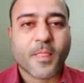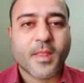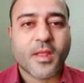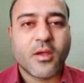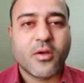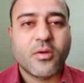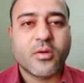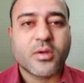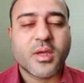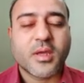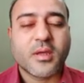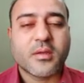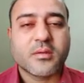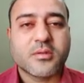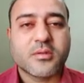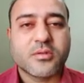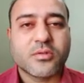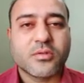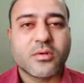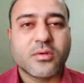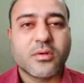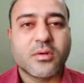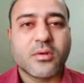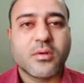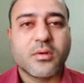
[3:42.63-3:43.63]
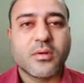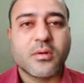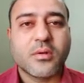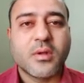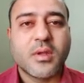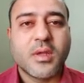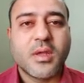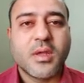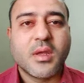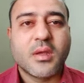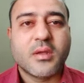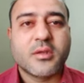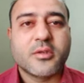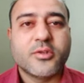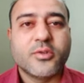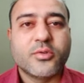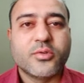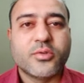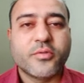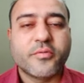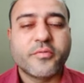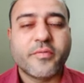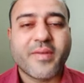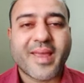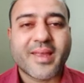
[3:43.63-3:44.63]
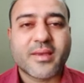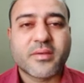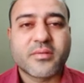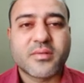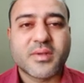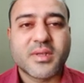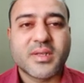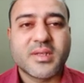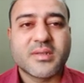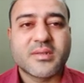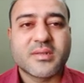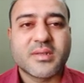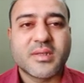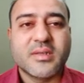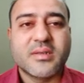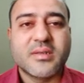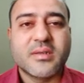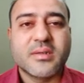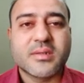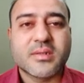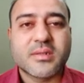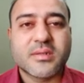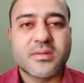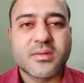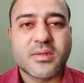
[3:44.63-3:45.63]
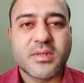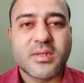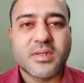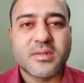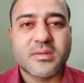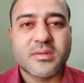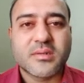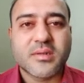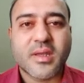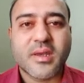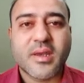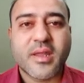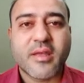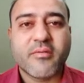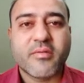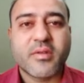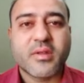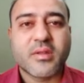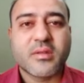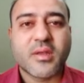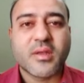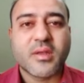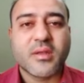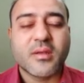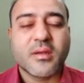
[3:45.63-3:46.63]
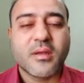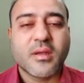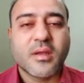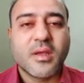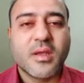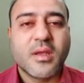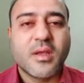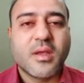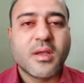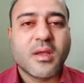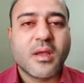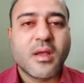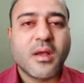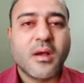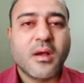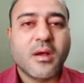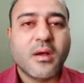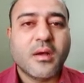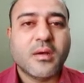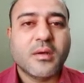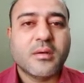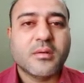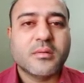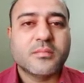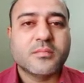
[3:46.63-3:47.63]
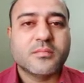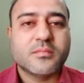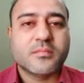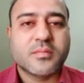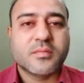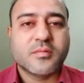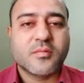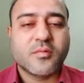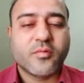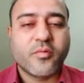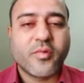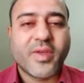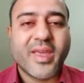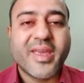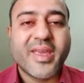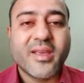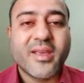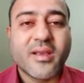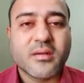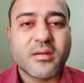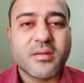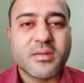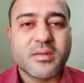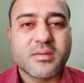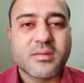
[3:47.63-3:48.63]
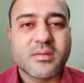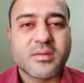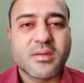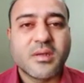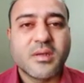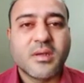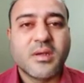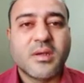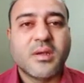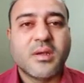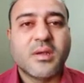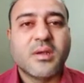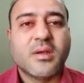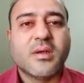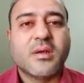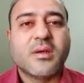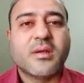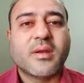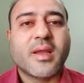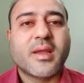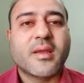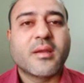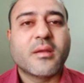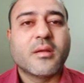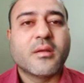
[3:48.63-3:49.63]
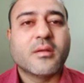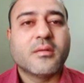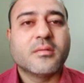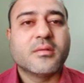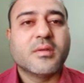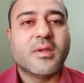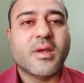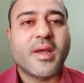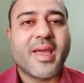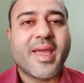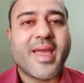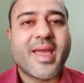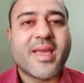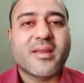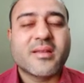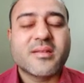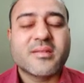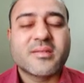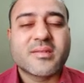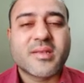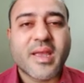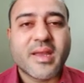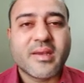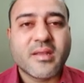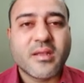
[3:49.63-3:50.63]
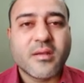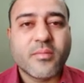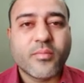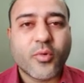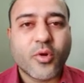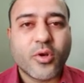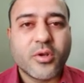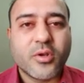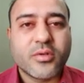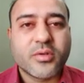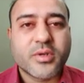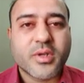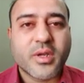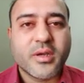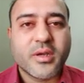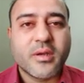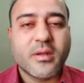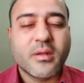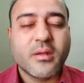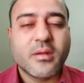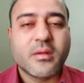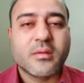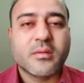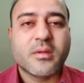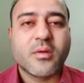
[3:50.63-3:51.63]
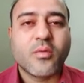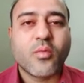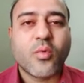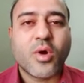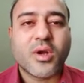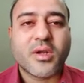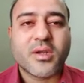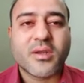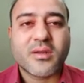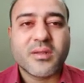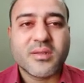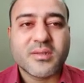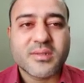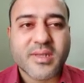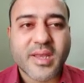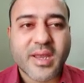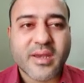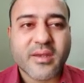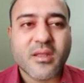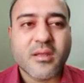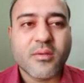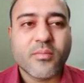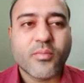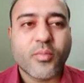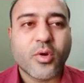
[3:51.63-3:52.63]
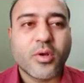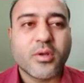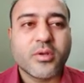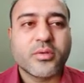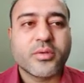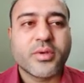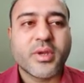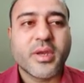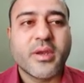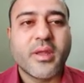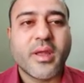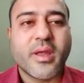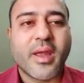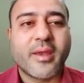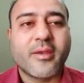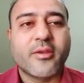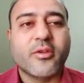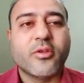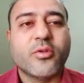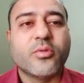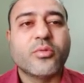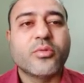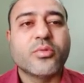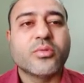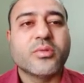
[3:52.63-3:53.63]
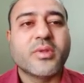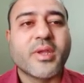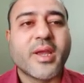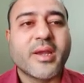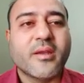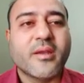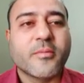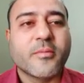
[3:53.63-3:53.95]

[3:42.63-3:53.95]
Okay, so due to factories, industries and everything, uh, vehicles, right, the air is getting polluted, the water is getting polluted, and due to that,